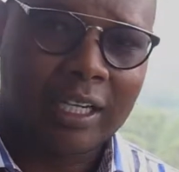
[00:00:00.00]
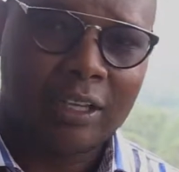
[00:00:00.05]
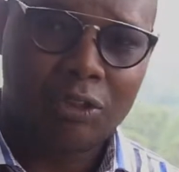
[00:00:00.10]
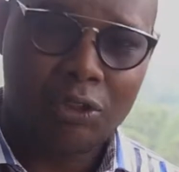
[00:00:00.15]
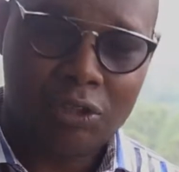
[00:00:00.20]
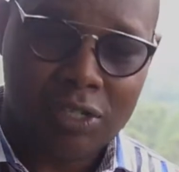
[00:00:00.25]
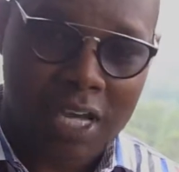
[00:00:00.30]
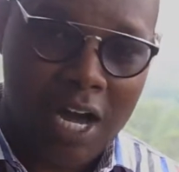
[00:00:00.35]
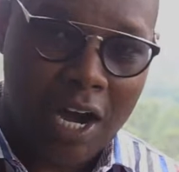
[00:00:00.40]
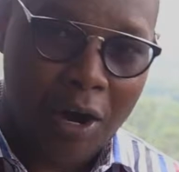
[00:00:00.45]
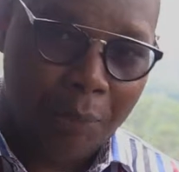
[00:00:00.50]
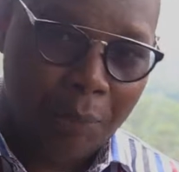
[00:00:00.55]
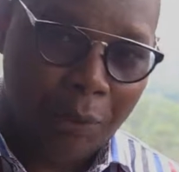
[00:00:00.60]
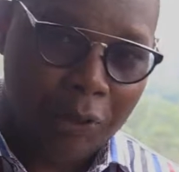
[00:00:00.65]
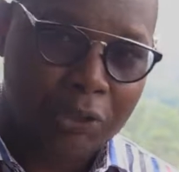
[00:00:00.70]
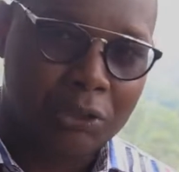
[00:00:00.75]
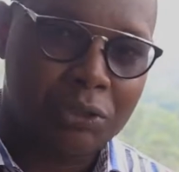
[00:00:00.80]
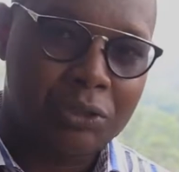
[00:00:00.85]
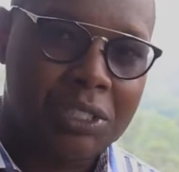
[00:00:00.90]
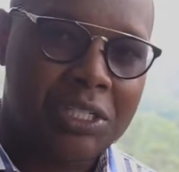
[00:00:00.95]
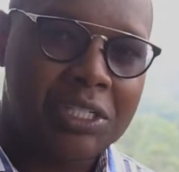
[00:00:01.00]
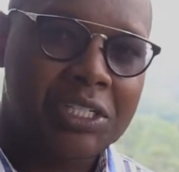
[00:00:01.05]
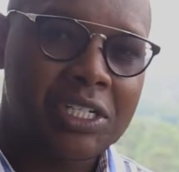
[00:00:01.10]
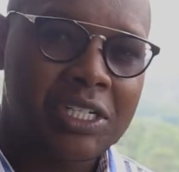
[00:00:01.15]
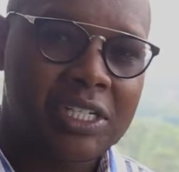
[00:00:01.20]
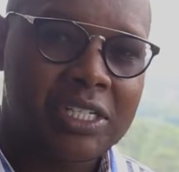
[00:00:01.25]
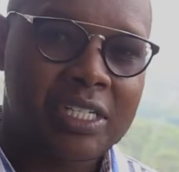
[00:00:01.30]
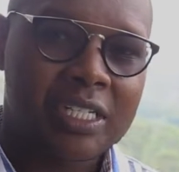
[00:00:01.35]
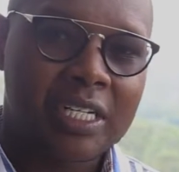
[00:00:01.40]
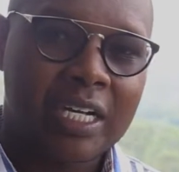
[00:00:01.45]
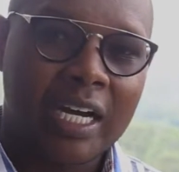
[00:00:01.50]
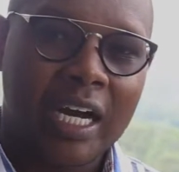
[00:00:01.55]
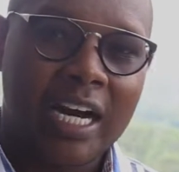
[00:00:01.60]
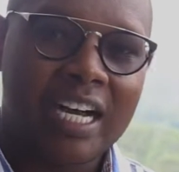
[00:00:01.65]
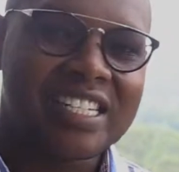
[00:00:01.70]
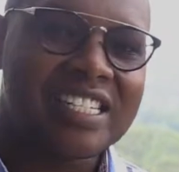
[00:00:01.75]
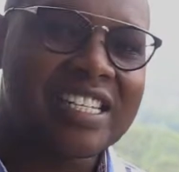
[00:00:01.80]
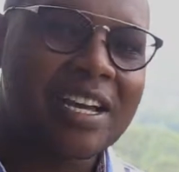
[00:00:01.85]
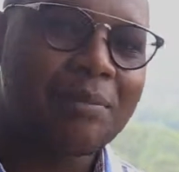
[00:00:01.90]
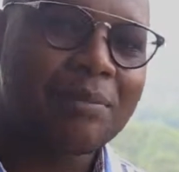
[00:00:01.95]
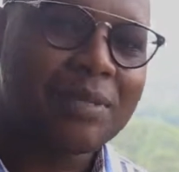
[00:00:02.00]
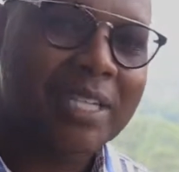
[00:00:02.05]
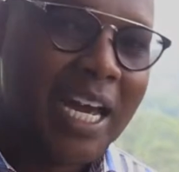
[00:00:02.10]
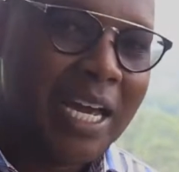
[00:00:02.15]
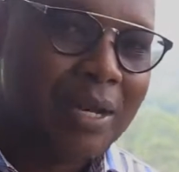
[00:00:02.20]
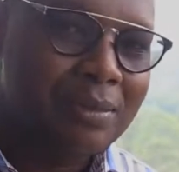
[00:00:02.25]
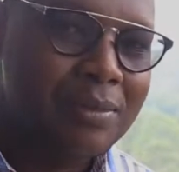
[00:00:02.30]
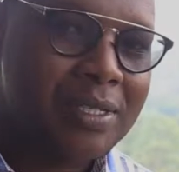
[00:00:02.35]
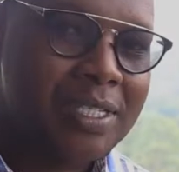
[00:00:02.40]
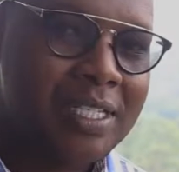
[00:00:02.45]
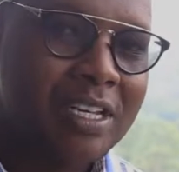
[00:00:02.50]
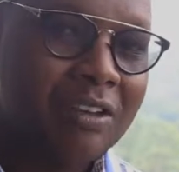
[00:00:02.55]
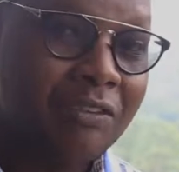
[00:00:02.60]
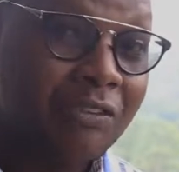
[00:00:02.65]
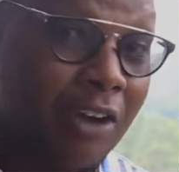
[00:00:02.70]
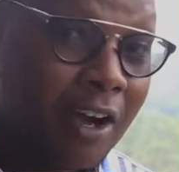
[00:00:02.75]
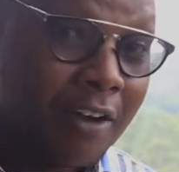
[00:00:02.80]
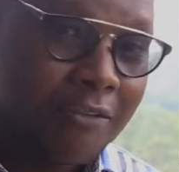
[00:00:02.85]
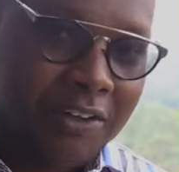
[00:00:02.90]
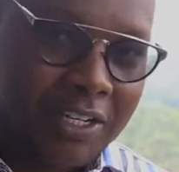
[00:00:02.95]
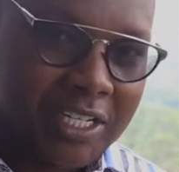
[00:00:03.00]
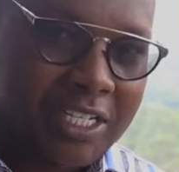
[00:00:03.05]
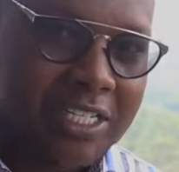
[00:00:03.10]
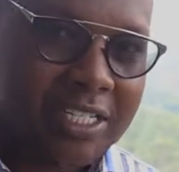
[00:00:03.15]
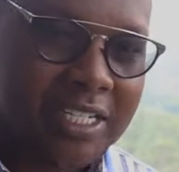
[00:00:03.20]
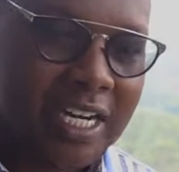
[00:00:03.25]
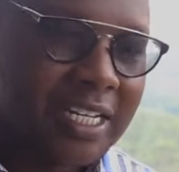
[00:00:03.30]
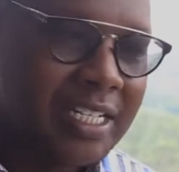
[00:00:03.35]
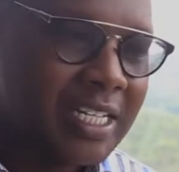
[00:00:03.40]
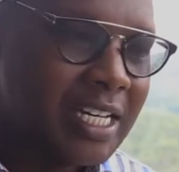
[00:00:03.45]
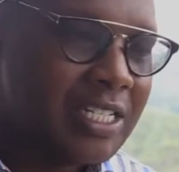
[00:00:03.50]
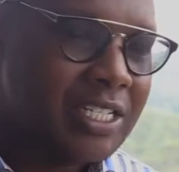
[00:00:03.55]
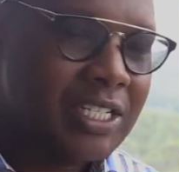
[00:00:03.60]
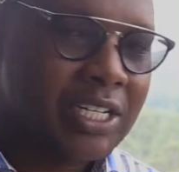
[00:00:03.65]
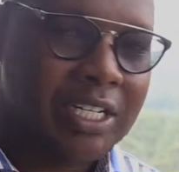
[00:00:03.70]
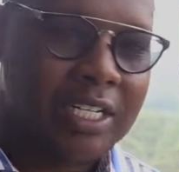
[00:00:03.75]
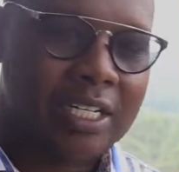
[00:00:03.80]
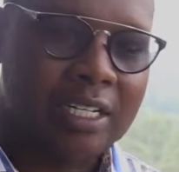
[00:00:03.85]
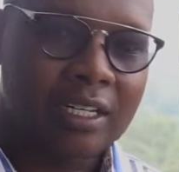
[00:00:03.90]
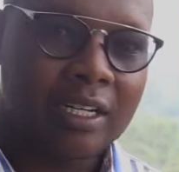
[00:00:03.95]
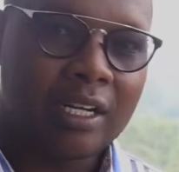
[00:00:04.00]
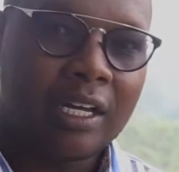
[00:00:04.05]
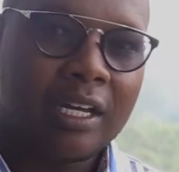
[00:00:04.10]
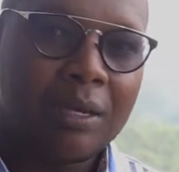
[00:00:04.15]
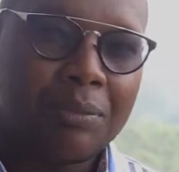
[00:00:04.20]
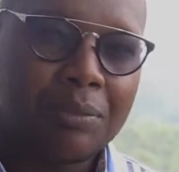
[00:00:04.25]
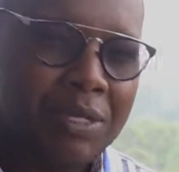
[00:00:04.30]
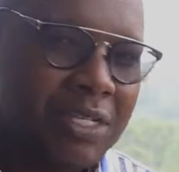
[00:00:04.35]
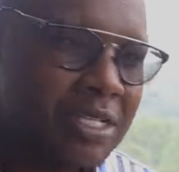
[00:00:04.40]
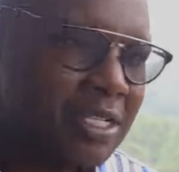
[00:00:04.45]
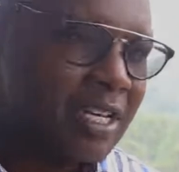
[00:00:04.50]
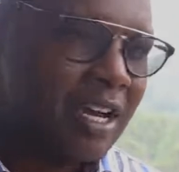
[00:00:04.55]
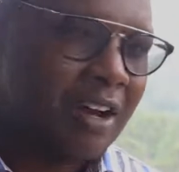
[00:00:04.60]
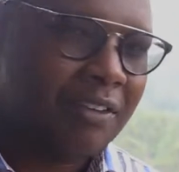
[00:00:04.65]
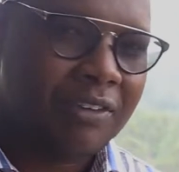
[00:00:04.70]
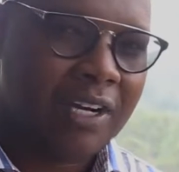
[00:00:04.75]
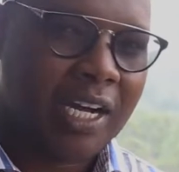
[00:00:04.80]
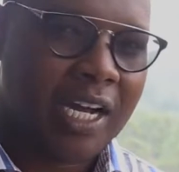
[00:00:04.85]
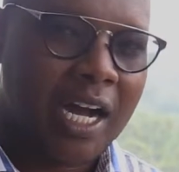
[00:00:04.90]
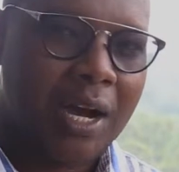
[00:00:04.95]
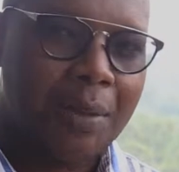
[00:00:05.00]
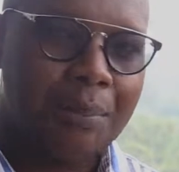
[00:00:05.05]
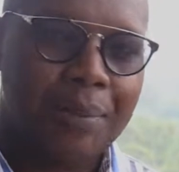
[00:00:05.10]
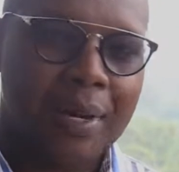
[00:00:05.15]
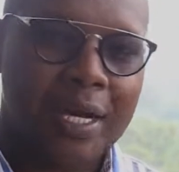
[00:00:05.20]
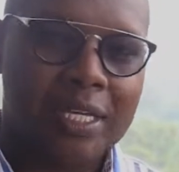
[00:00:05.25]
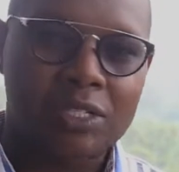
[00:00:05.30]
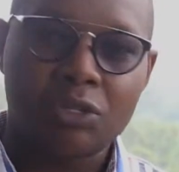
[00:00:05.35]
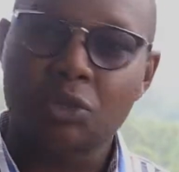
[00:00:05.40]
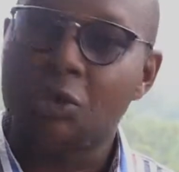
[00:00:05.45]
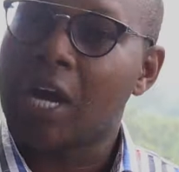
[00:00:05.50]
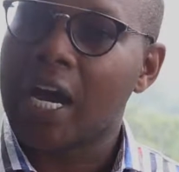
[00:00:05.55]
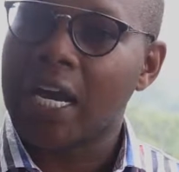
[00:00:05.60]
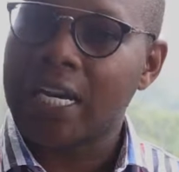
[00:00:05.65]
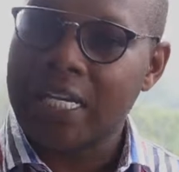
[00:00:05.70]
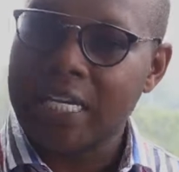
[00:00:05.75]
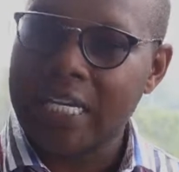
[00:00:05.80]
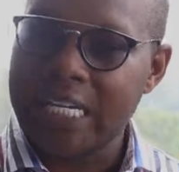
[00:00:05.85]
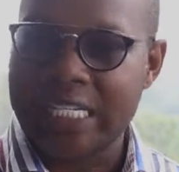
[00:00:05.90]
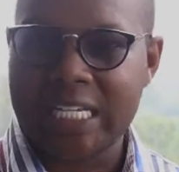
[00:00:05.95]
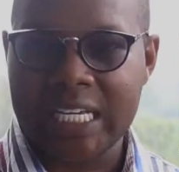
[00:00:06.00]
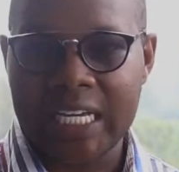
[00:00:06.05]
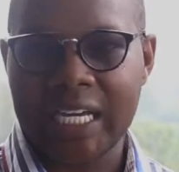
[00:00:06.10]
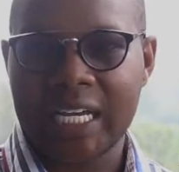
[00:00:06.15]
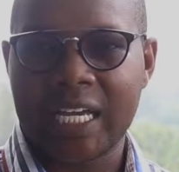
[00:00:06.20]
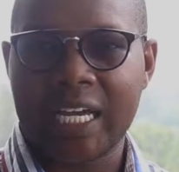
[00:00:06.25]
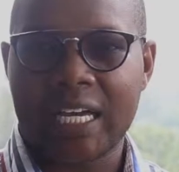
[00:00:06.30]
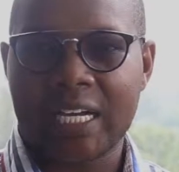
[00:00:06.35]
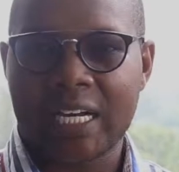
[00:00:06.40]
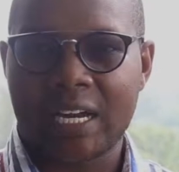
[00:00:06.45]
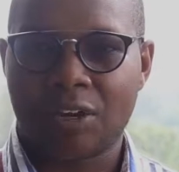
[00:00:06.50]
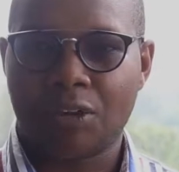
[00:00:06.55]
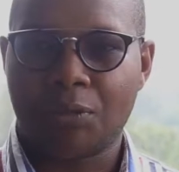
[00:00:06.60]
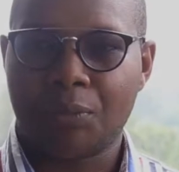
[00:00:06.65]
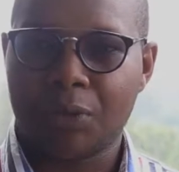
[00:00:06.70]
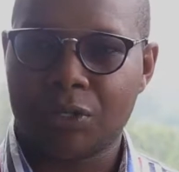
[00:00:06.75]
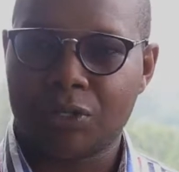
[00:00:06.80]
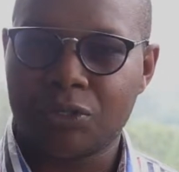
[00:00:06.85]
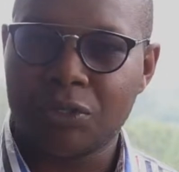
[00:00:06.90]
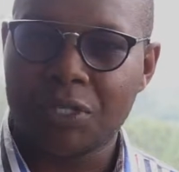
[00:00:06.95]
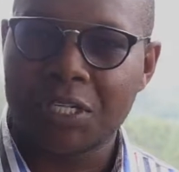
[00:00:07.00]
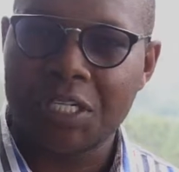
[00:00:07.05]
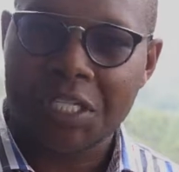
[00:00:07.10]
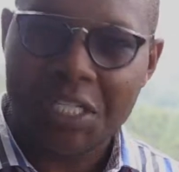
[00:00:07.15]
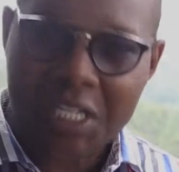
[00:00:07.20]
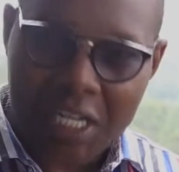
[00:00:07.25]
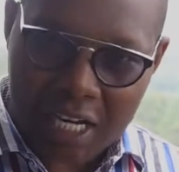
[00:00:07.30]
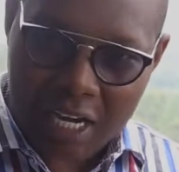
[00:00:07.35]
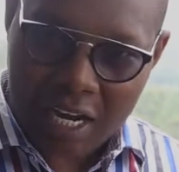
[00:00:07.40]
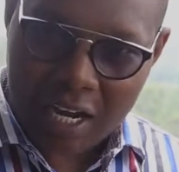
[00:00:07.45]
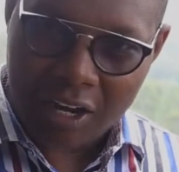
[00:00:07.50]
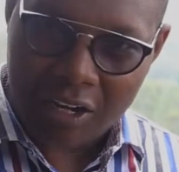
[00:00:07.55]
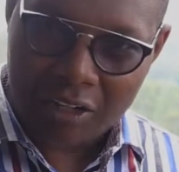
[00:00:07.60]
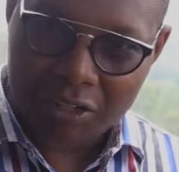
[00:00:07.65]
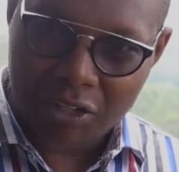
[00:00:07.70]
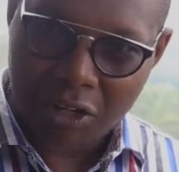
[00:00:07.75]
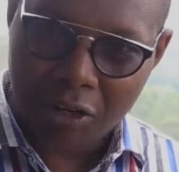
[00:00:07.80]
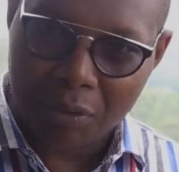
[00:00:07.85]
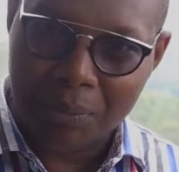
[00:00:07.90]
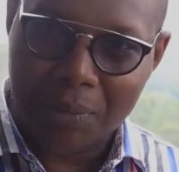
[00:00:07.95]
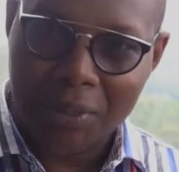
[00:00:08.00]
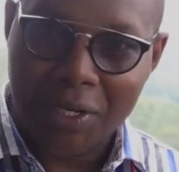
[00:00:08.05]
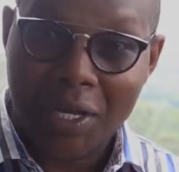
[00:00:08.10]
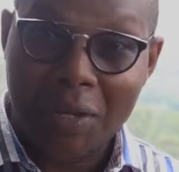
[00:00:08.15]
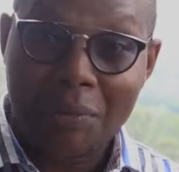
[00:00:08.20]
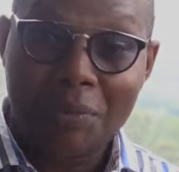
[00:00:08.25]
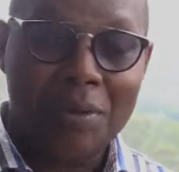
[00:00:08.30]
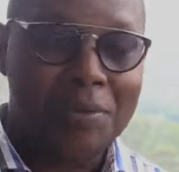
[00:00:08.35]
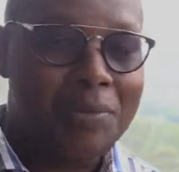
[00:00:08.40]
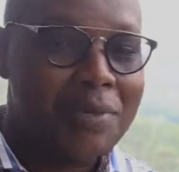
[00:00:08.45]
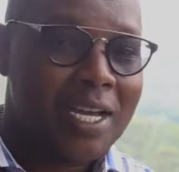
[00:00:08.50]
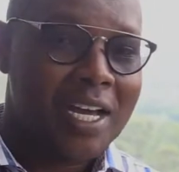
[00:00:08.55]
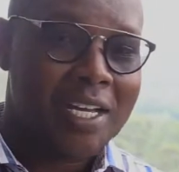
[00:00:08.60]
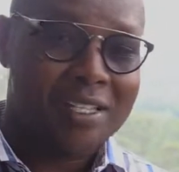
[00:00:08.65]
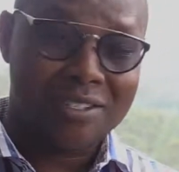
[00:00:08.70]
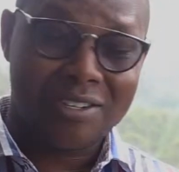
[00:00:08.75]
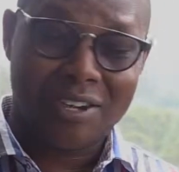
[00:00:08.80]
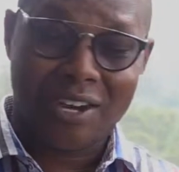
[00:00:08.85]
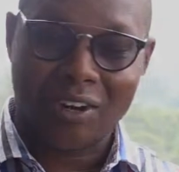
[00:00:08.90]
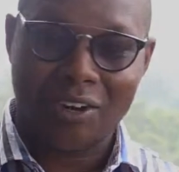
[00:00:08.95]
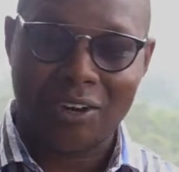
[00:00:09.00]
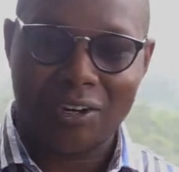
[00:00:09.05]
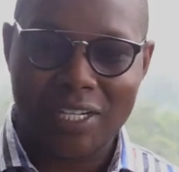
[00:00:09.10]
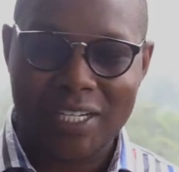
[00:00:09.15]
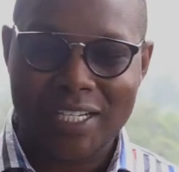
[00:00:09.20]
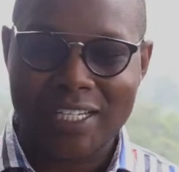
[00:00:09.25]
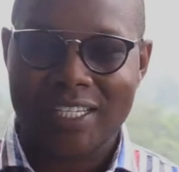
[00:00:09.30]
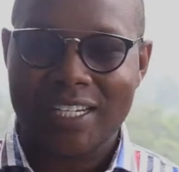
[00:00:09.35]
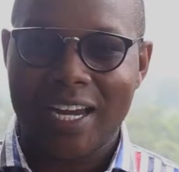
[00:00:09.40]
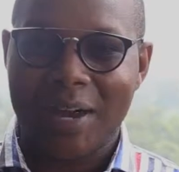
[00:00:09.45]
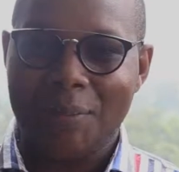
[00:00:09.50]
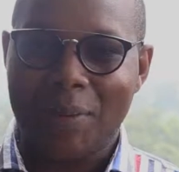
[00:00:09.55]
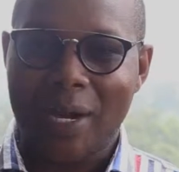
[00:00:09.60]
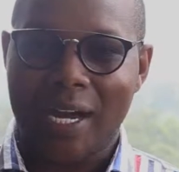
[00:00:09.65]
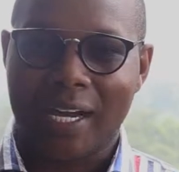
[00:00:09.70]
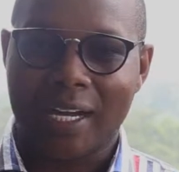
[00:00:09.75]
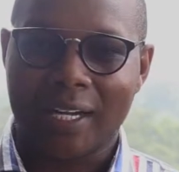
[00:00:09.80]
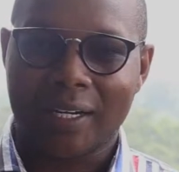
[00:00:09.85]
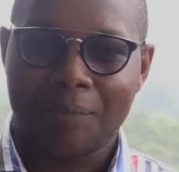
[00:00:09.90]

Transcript: Those are opportunities, and sometimes if you are very strategic, immediately after campus, you can easily get an opportunity and a job, maybe as your colleague's stomach.